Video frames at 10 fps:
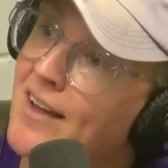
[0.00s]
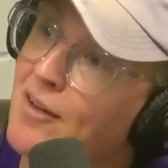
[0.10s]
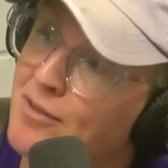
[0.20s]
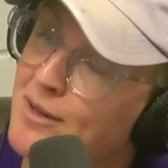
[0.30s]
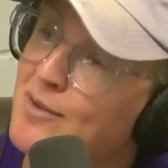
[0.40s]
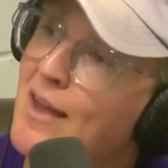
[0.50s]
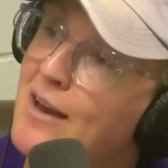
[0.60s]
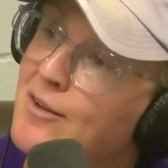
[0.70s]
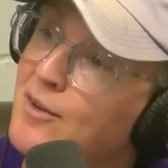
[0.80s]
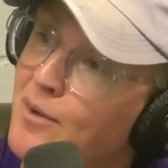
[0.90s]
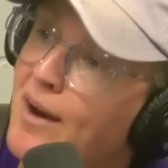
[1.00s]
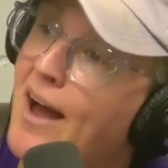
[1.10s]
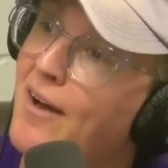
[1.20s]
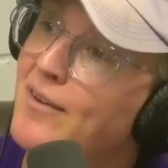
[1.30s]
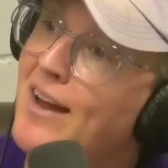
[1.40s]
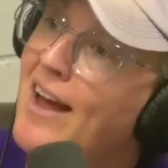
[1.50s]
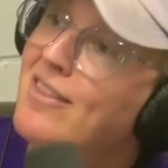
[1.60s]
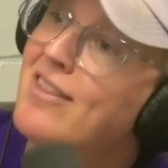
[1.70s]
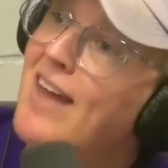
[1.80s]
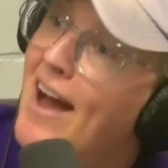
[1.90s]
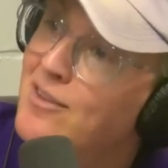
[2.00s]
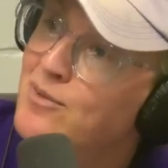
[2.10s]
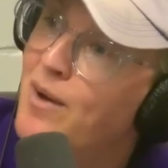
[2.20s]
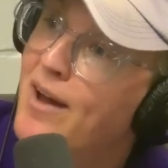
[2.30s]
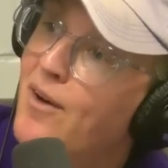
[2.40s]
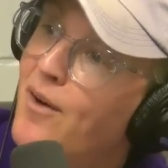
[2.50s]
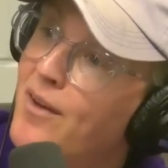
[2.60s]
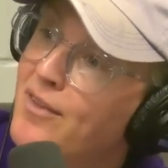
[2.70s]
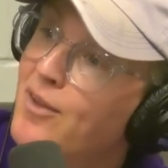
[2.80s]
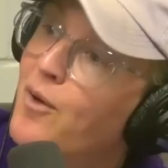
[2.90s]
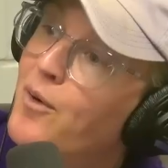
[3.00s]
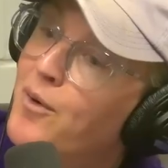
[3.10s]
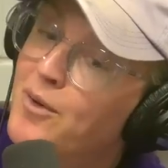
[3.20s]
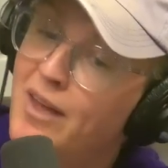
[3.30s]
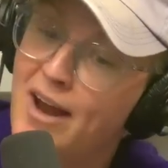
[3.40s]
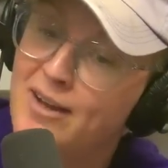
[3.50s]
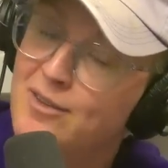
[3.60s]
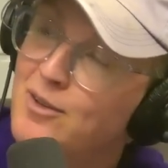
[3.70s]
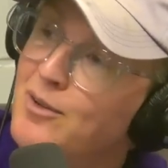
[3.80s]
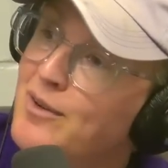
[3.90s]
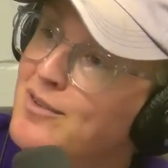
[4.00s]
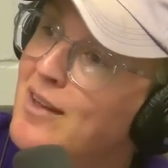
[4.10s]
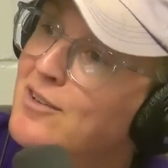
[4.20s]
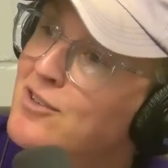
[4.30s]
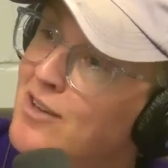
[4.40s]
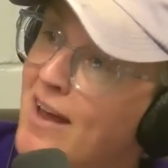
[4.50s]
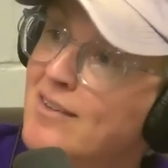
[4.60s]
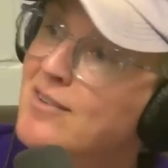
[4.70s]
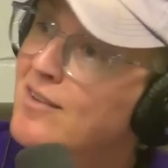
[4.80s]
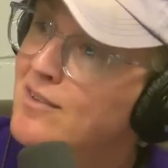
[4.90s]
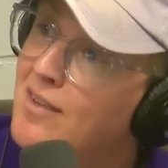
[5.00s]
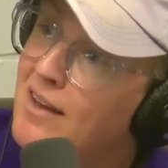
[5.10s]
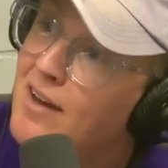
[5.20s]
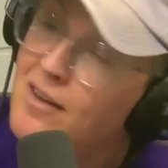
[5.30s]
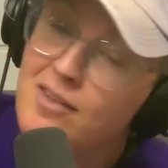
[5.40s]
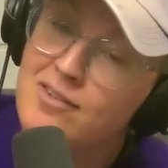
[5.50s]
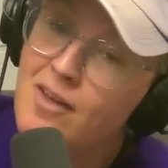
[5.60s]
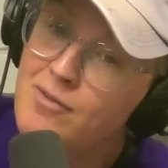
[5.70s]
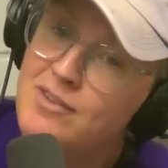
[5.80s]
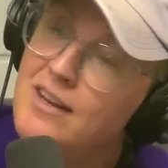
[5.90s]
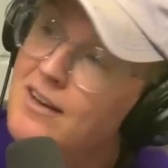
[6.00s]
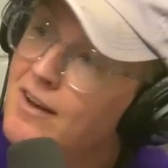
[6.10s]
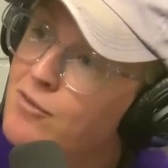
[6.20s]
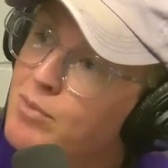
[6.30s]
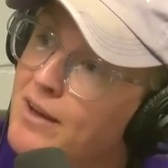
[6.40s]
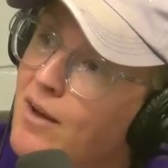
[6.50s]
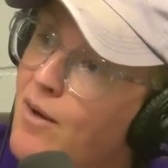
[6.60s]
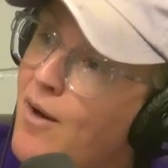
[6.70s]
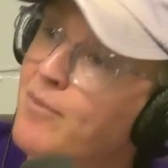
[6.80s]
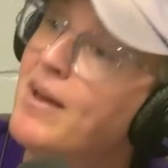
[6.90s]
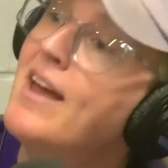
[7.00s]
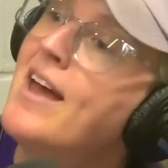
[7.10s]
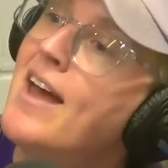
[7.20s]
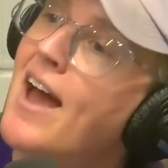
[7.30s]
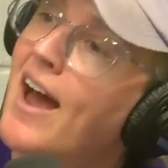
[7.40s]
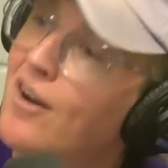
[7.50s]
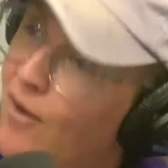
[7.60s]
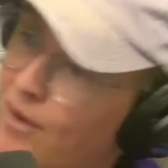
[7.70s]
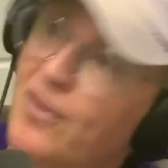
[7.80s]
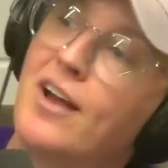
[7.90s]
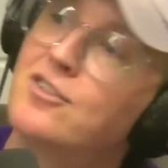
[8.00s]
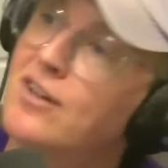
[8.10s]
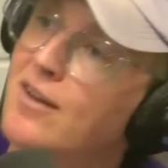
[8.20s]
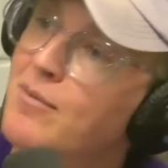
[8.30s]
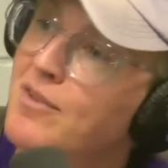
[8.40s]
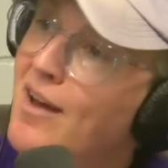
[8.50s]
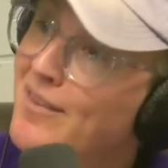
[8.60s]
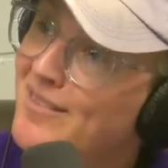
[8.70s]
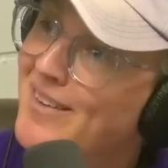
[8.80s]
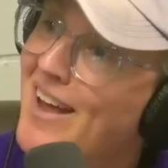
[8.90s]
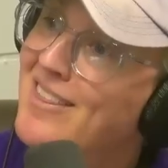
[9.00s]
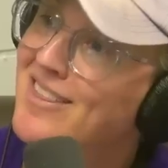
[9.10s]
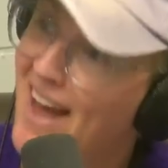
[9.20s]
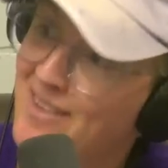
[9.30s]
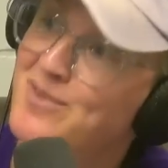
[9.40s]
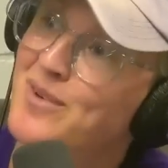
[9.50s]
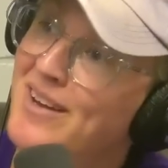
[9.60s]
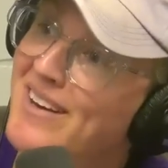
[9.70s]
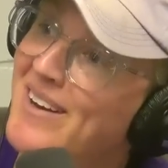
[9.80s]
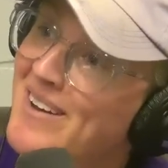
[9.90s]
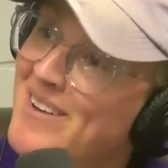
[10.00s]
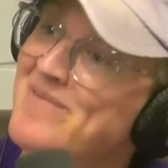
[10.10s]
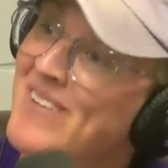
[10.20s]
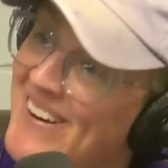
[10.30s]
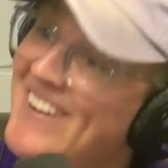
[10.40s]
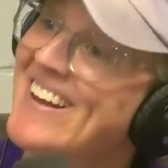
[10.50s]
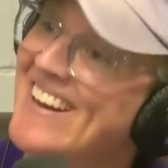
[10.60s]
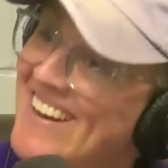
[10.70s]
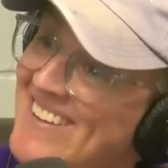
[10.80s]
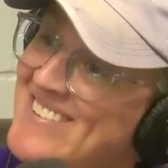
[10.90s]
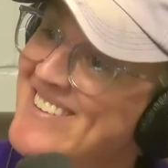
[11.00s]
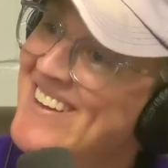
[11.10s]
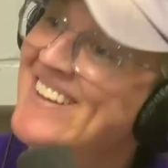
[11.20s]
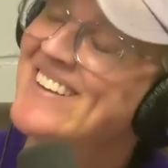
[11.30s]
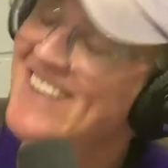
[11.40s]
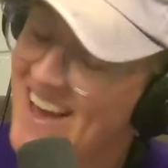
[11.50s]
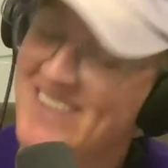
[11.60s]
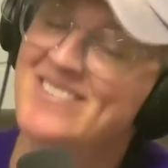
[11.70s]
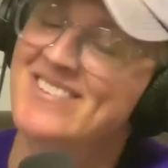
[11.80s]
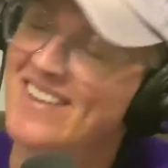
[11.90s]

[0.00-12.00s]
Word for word: Auf Wiedersehen, you are out. And that's why all the whole lining of the uterus then sheds because it's like, none of this stuff is needed. Everybody go home. And all that shit comes out. And that's what a period no is. Shit. Yes.